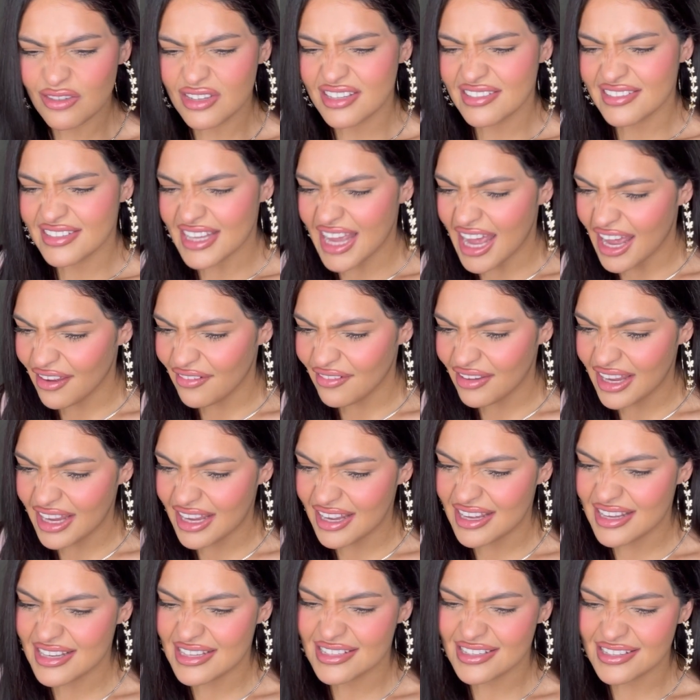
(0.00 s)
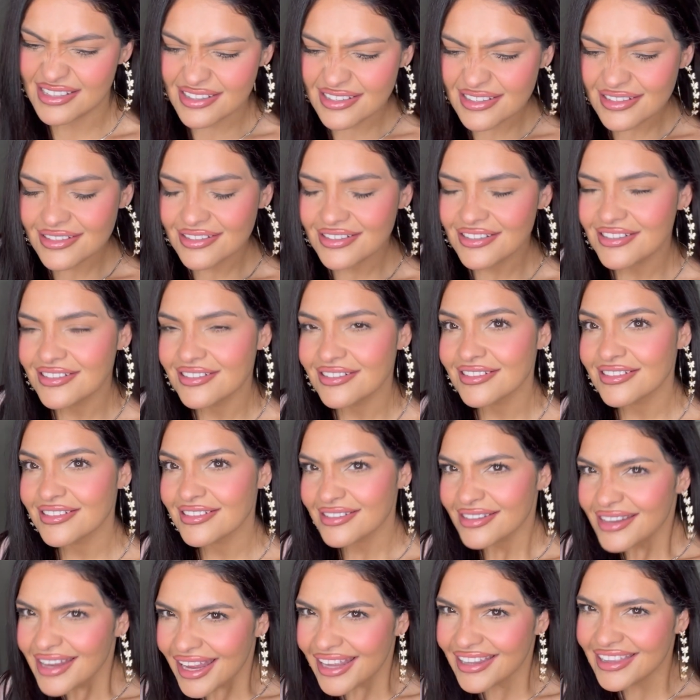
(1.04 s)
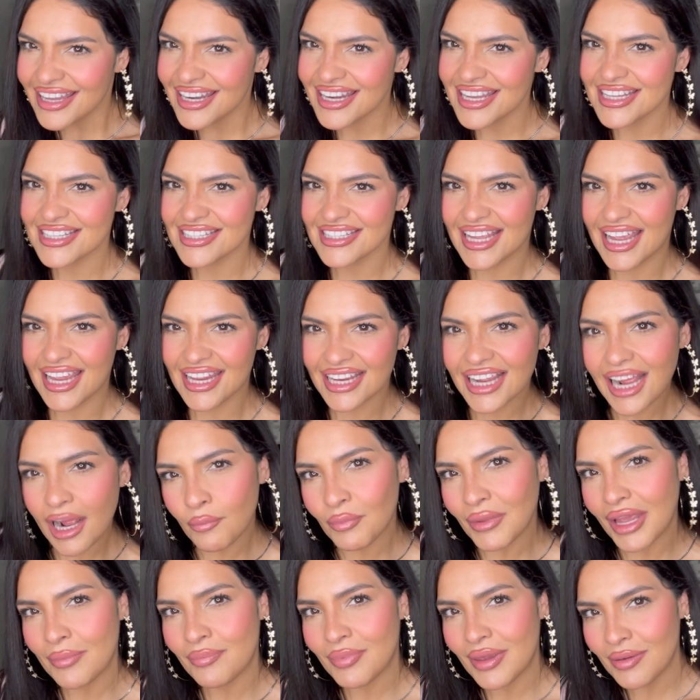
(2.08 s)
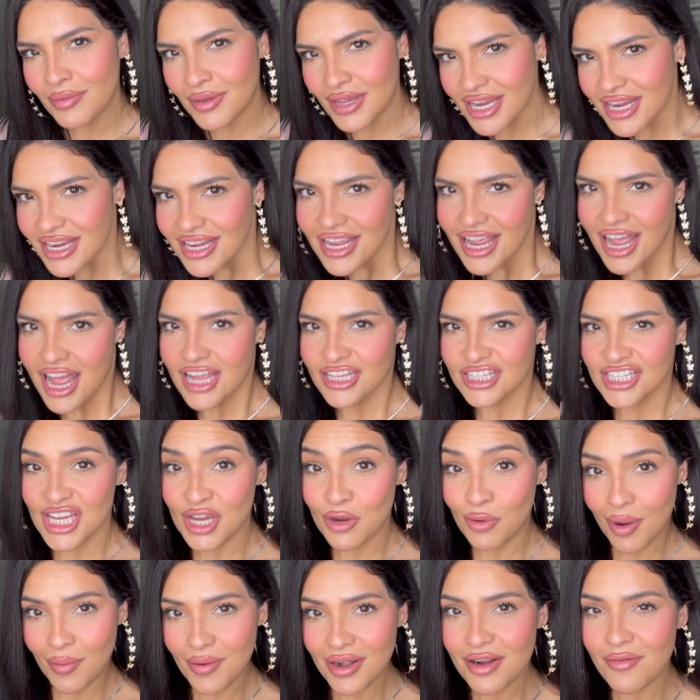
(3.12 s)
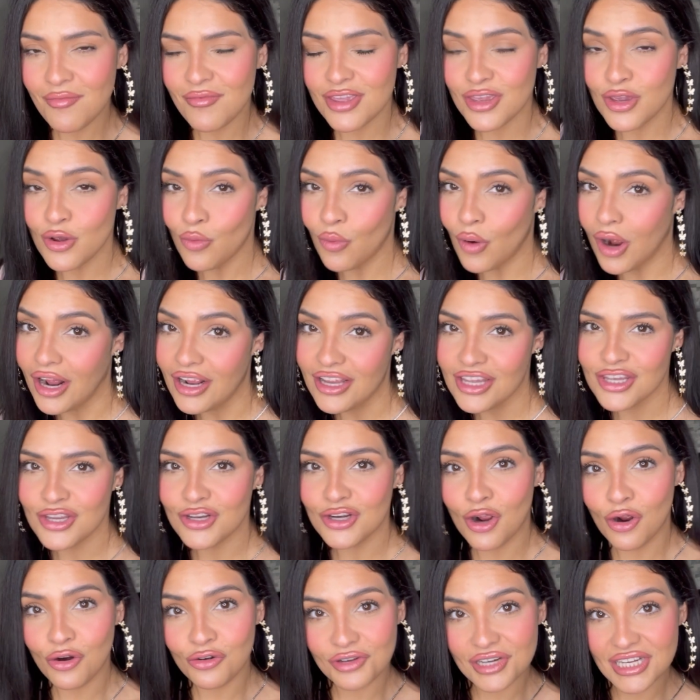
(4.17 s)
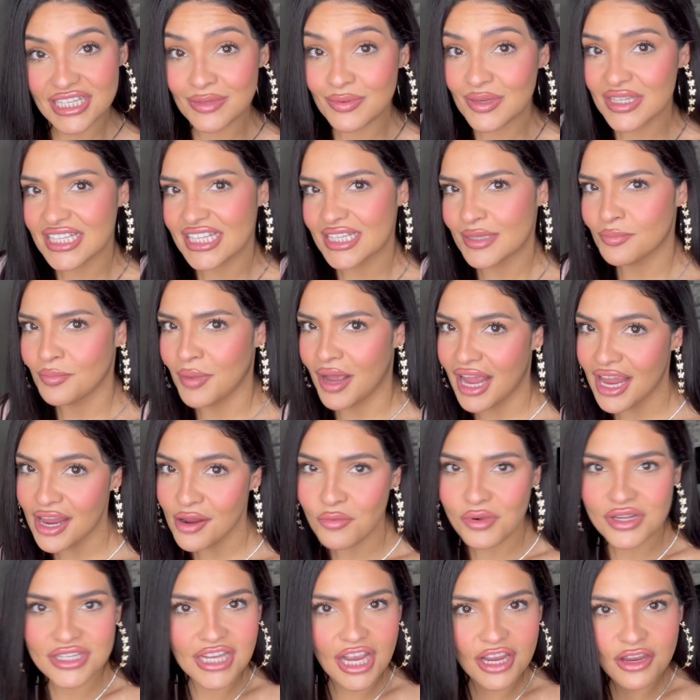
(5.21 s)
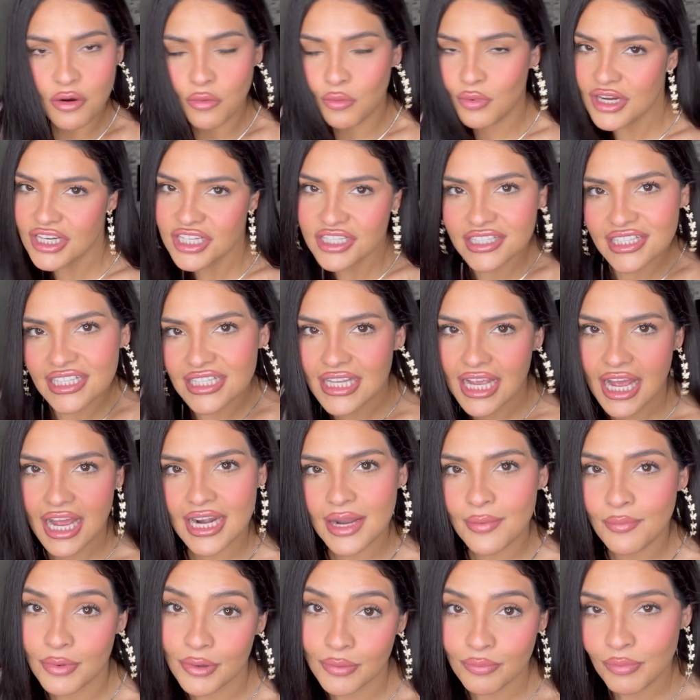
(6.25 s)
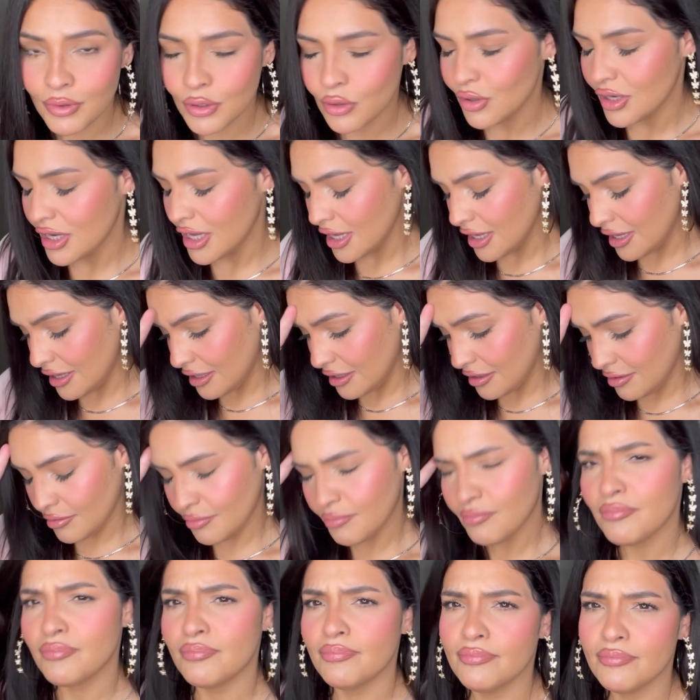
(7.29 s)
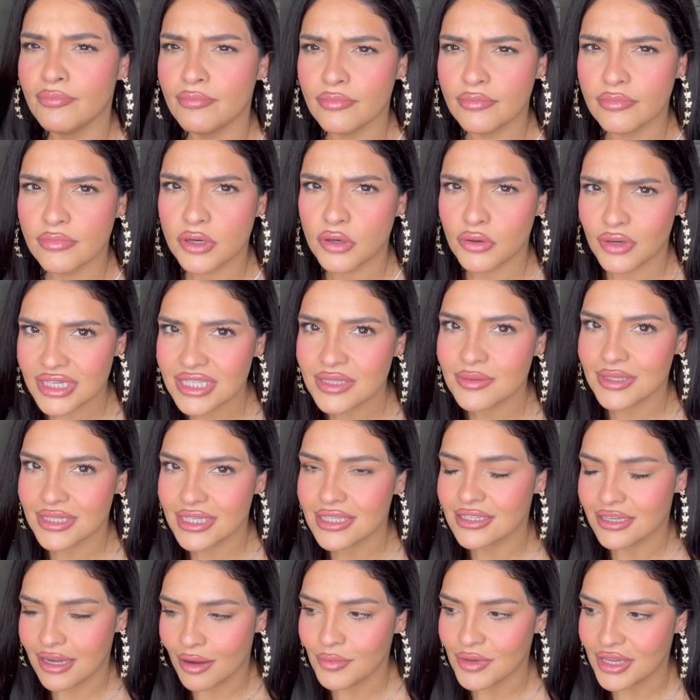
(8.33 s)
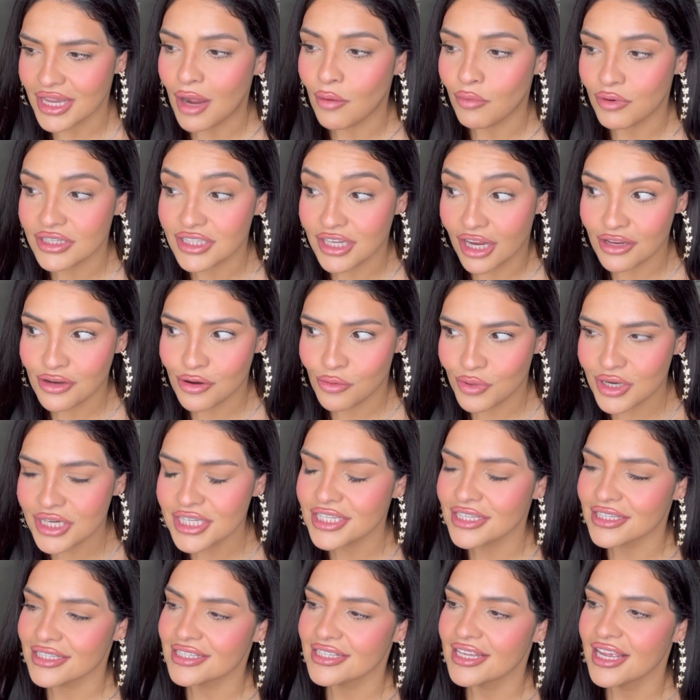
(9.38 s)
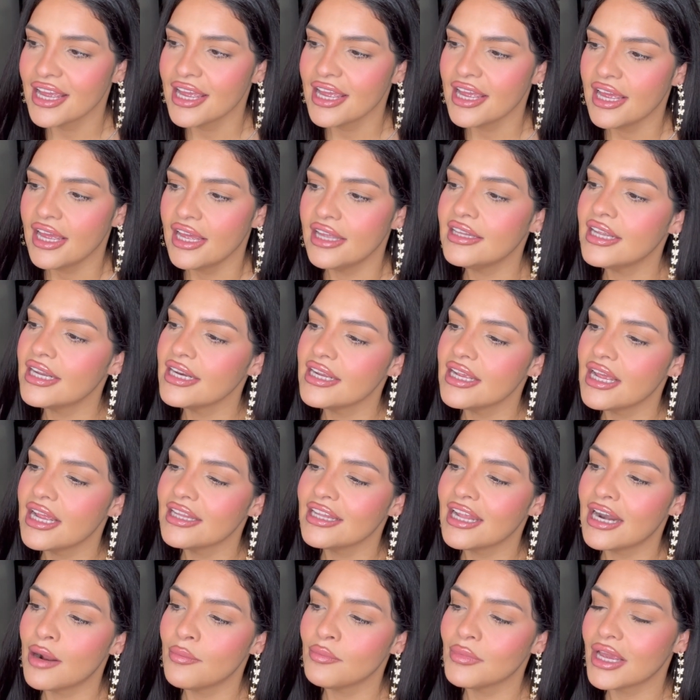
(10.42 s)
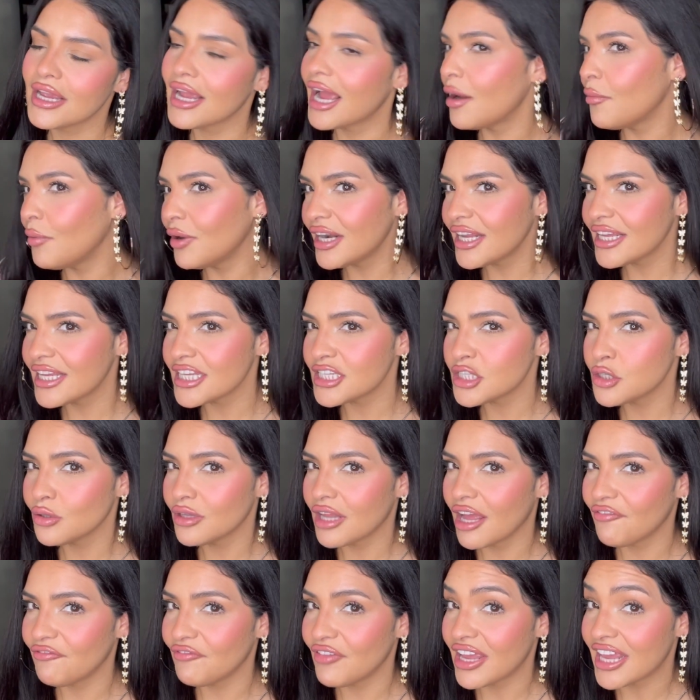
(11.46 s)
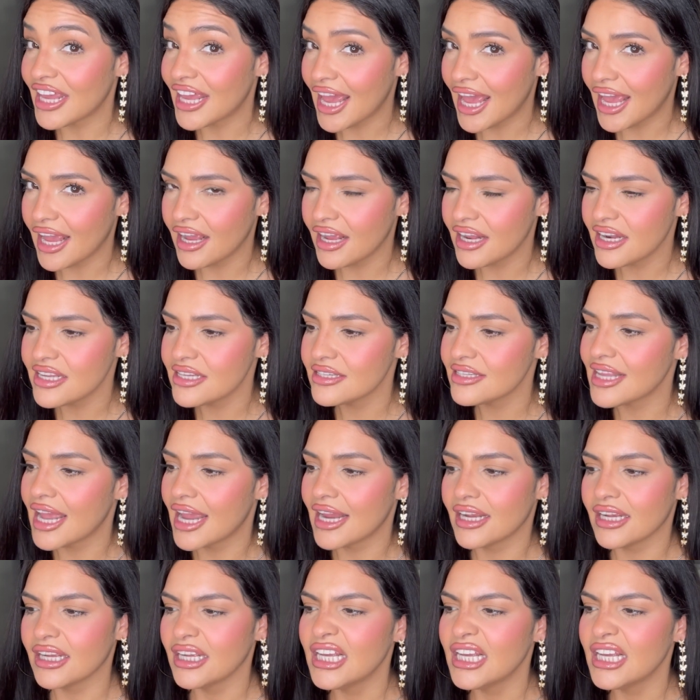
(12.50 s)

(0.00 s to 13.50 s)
sabes. And then he's like, I'm like, baby, do you want me to, you want, you know, Christmas is buying. What's on your wish list, honey, boo boo? Christmas is coming. Yeah, what's on your wish list? And then, and then I'm like, I want to get you Lafayette. And he's like,